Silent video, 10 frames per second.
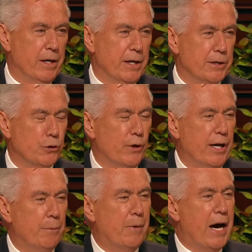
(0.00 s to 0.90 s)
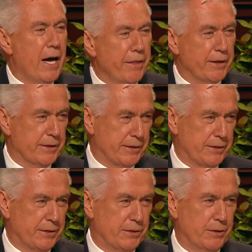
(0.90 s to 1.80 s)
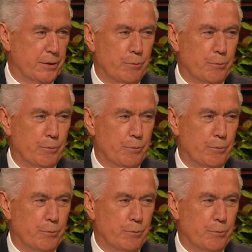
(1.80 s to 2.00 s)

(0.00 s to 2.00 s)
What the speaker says: is to help others